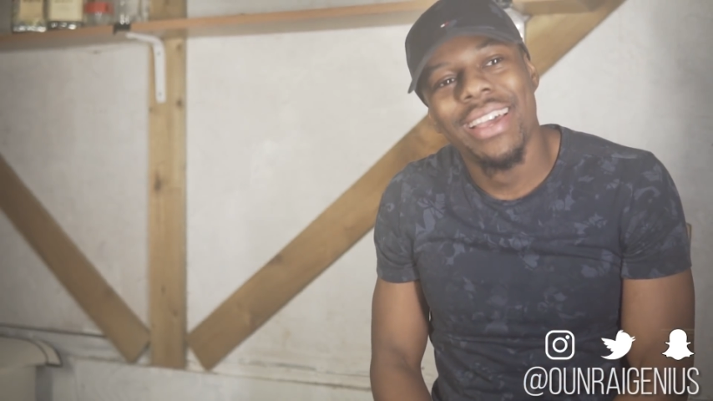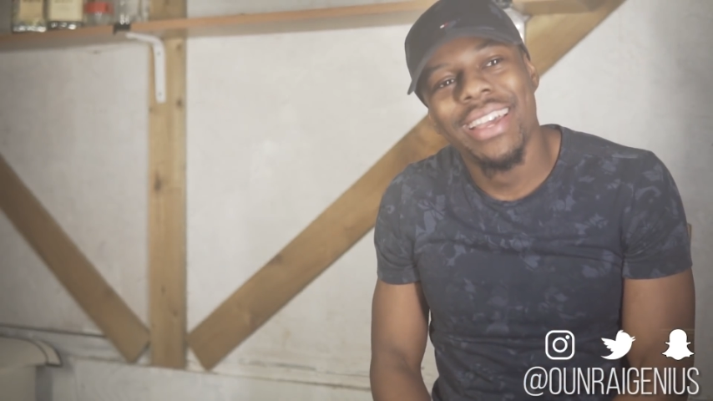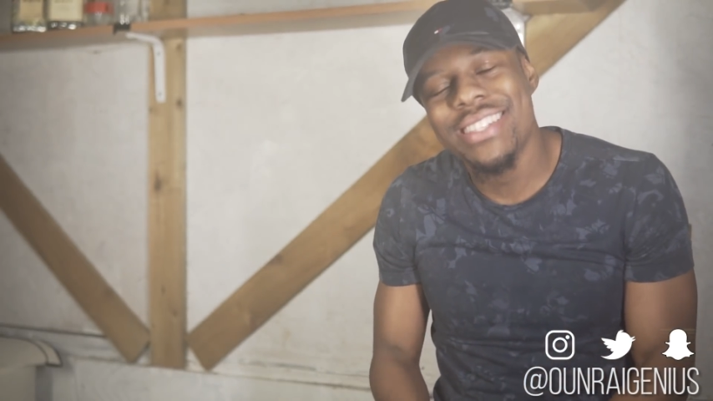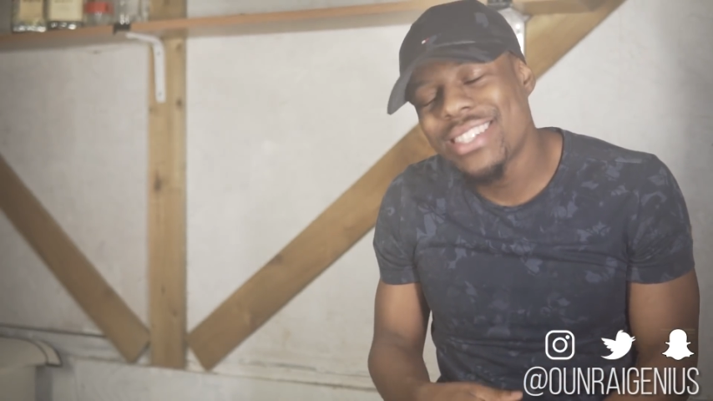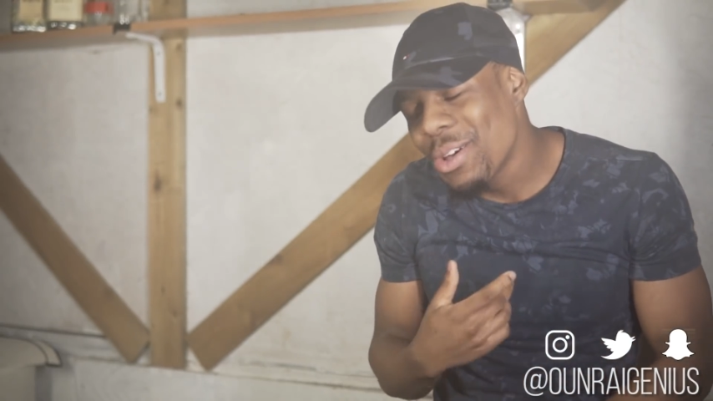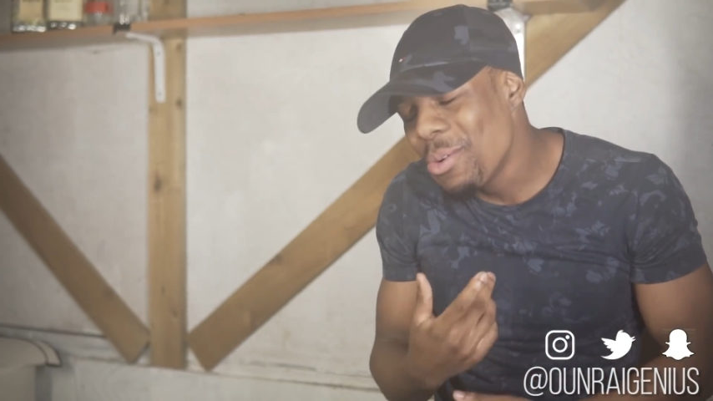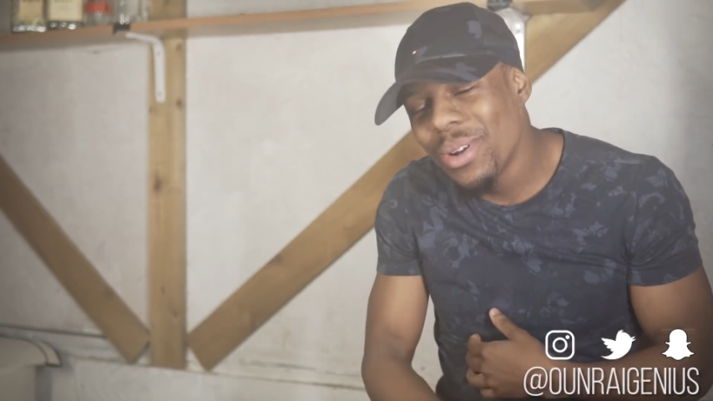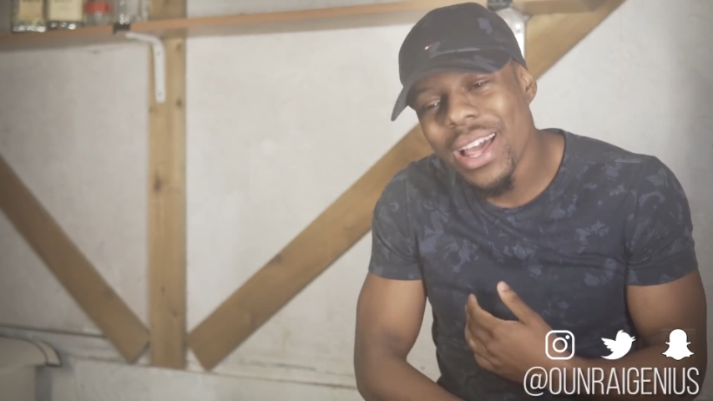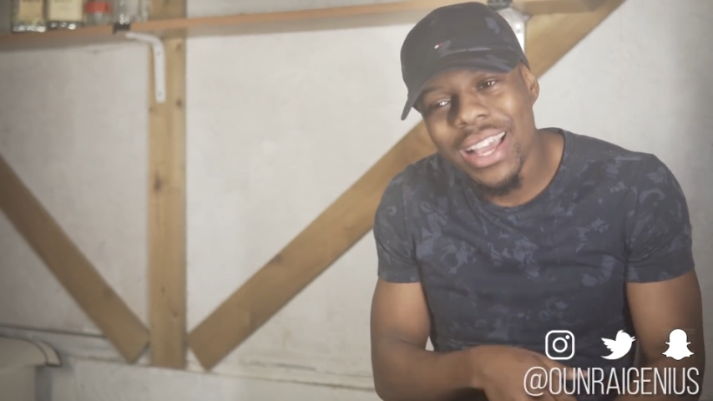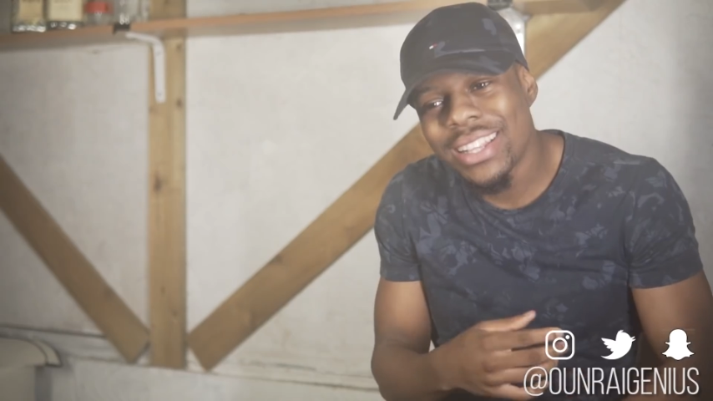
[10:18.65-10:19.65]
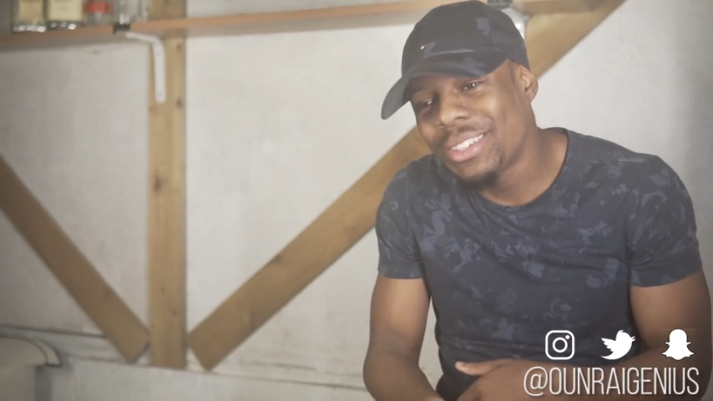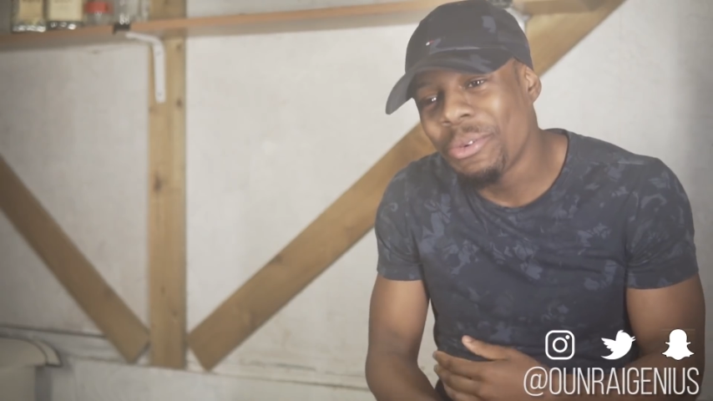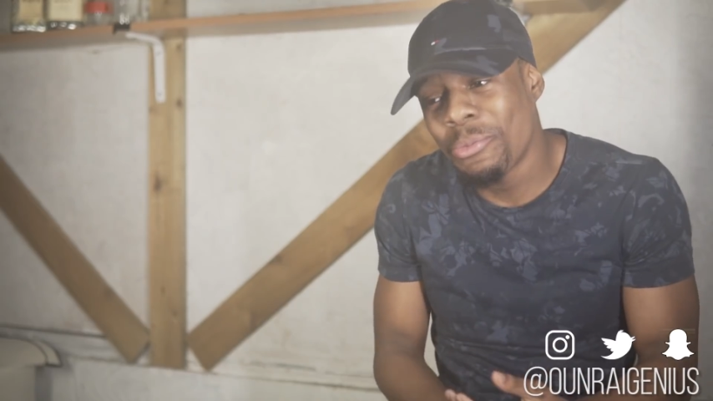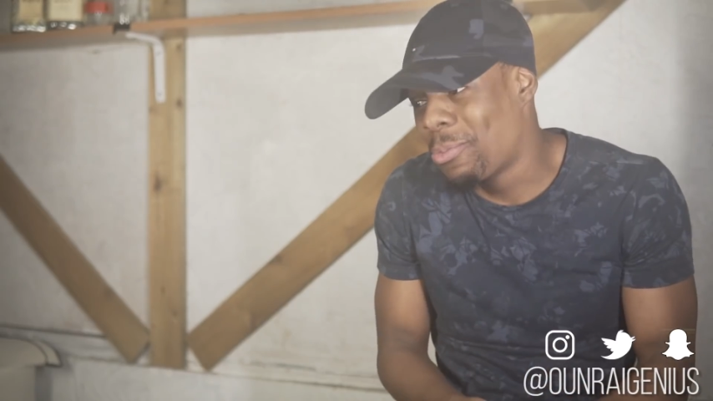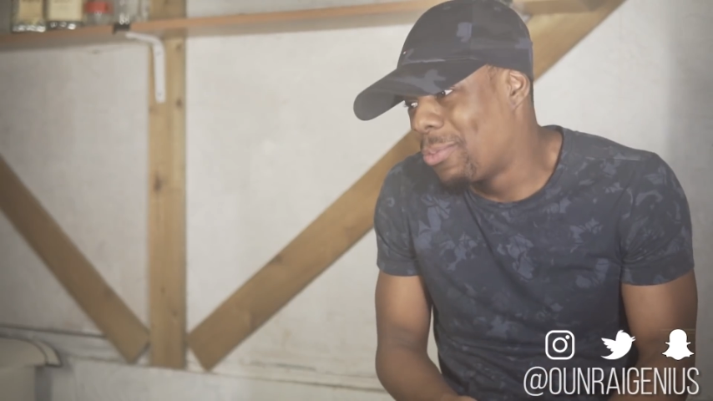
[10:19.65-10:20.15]
He's so like,
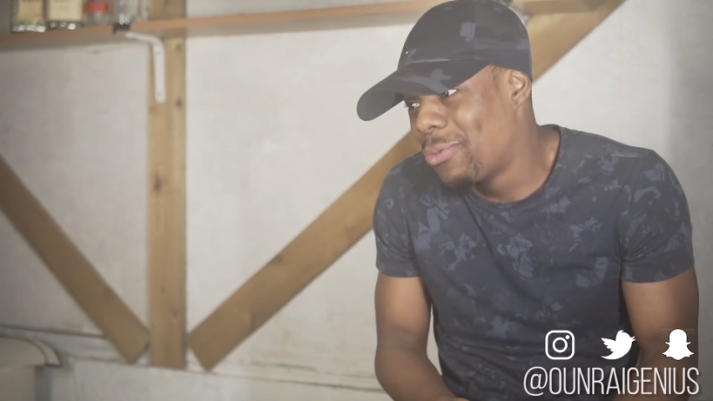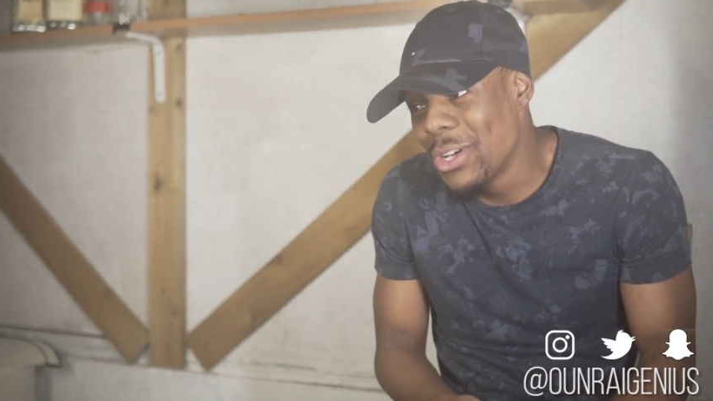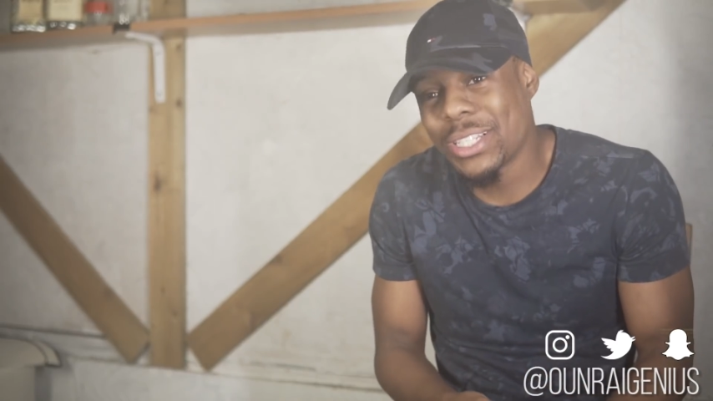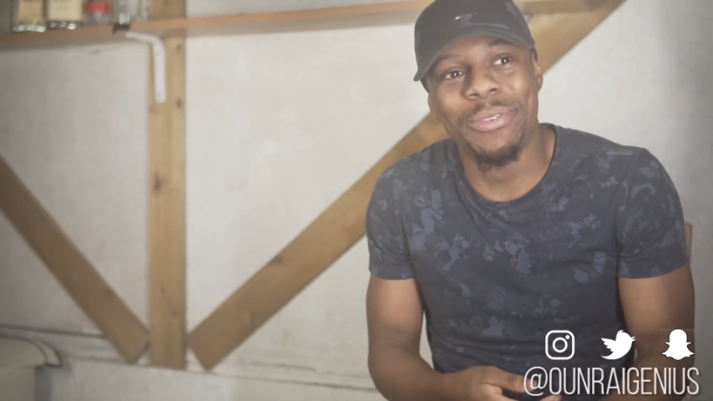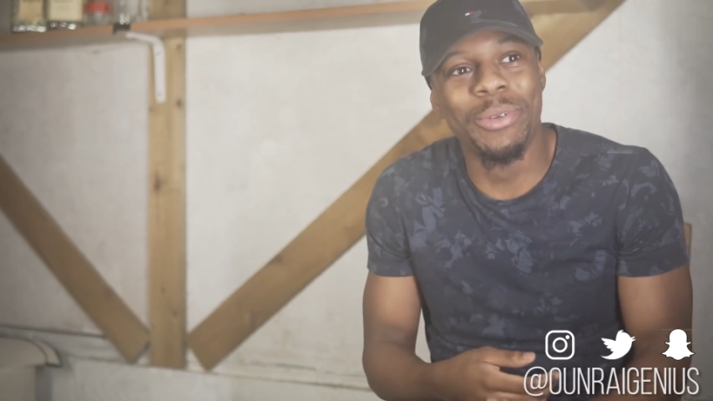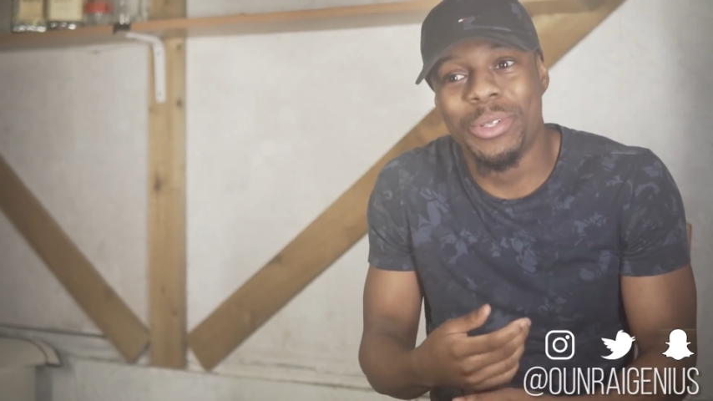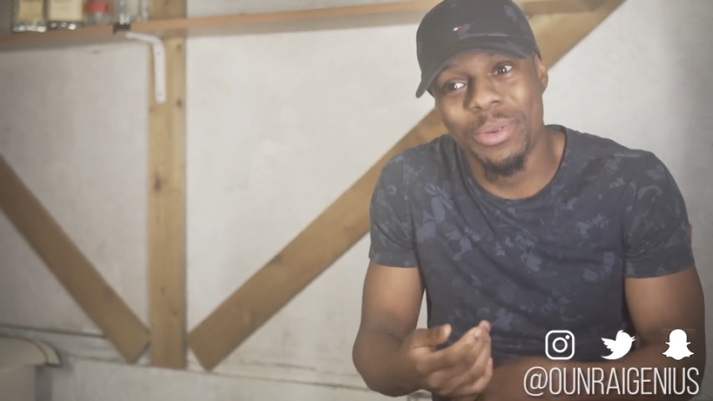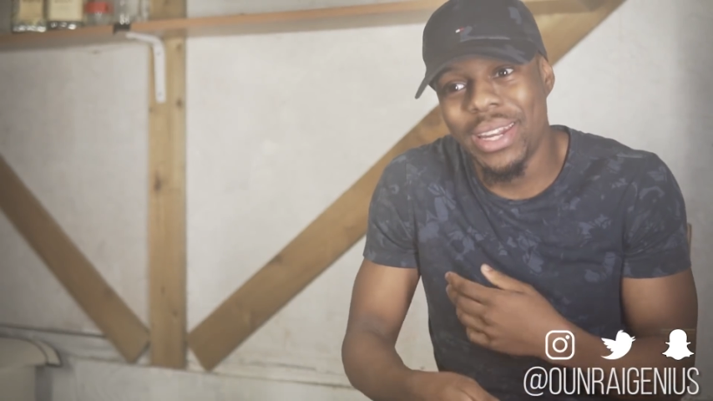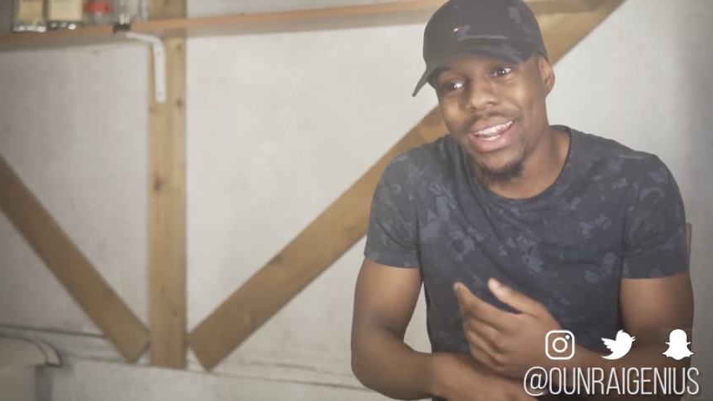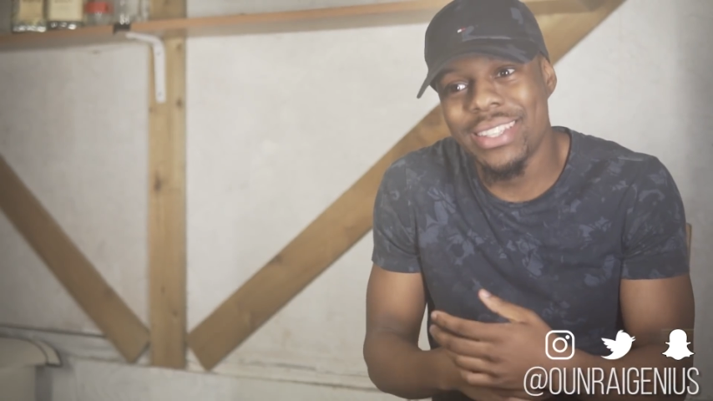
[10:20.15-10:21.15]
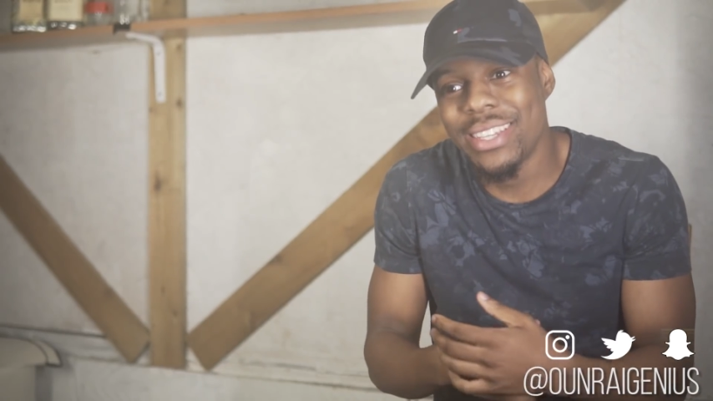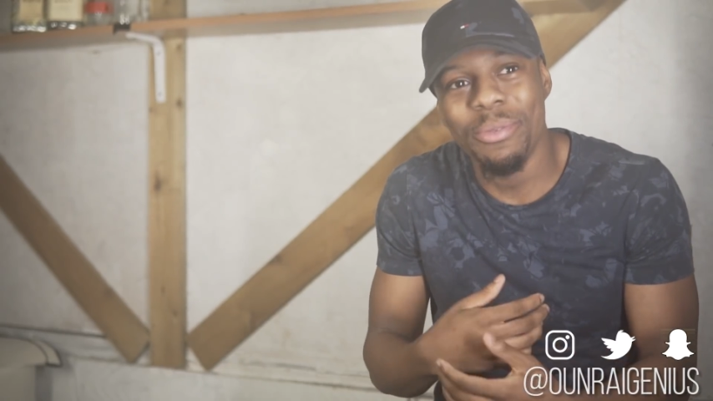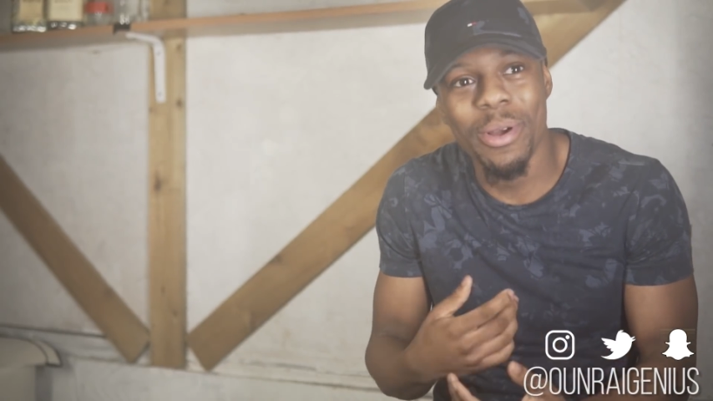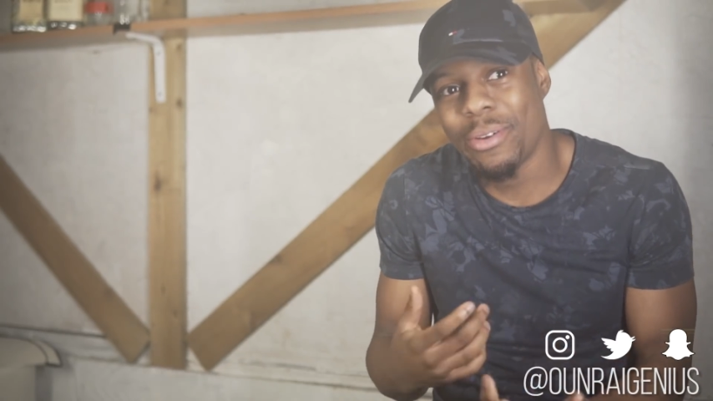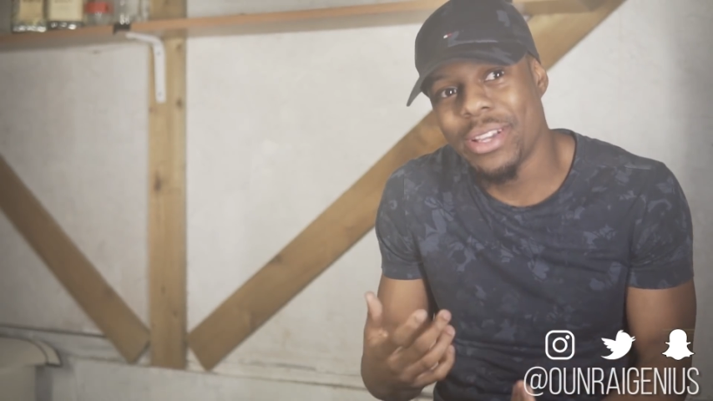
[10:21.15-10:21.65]
the first of all, the
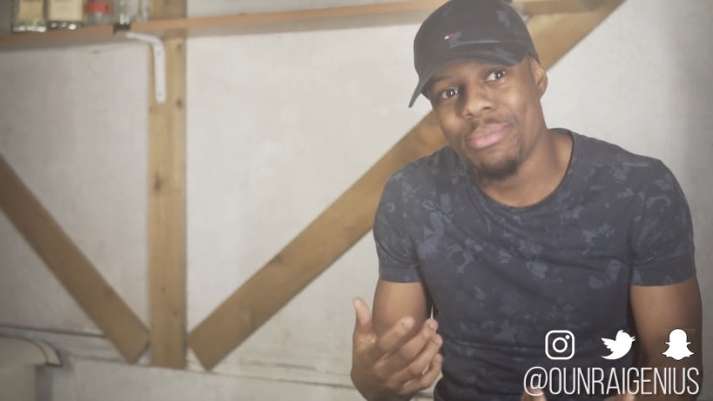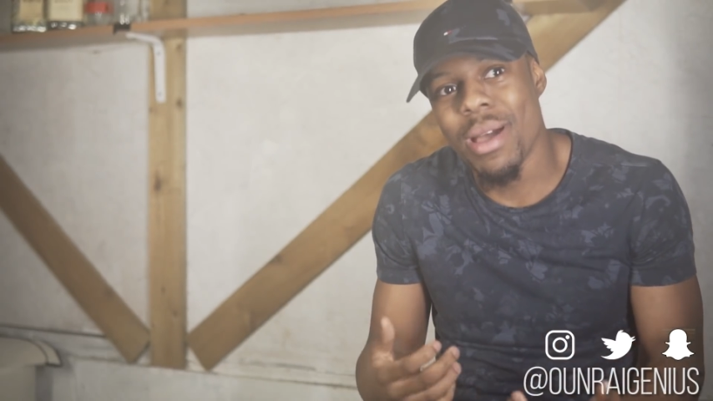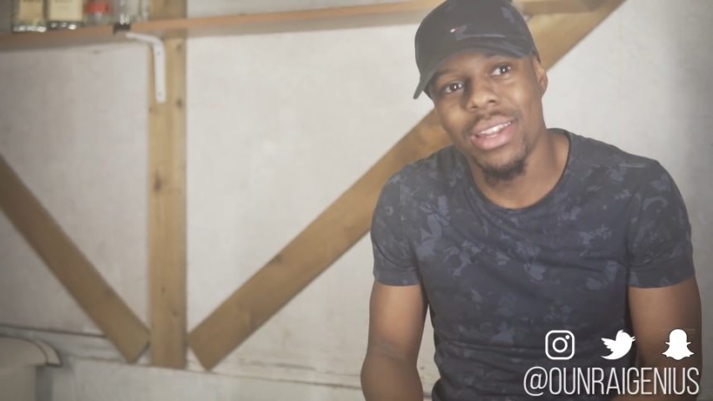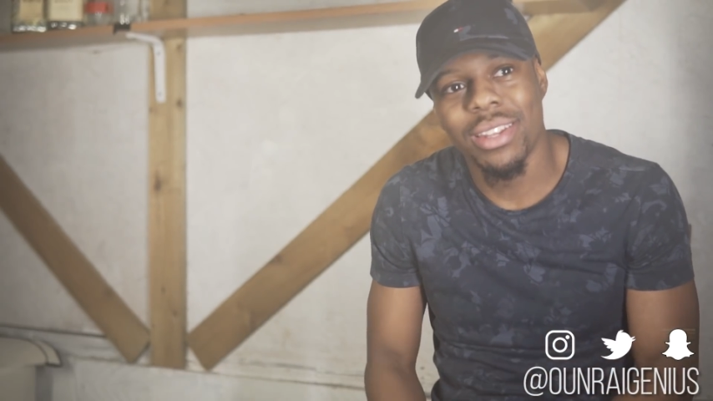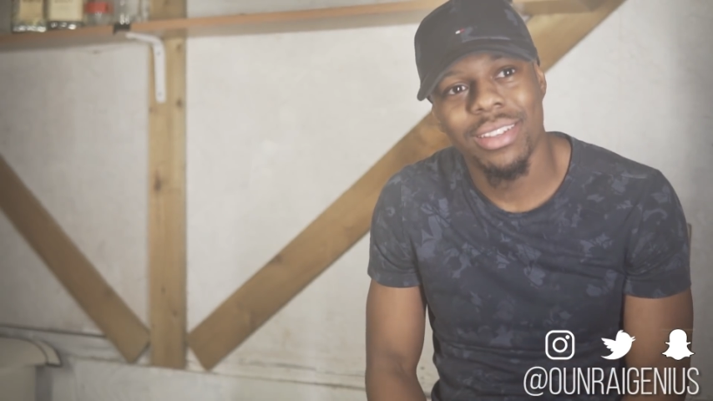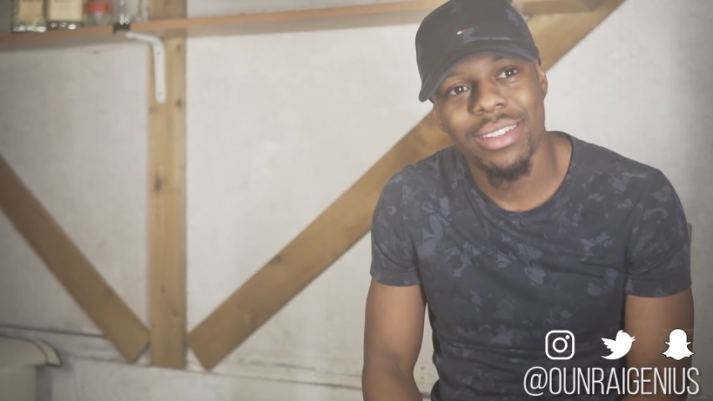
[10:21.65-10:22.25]
2019 work rate's mad.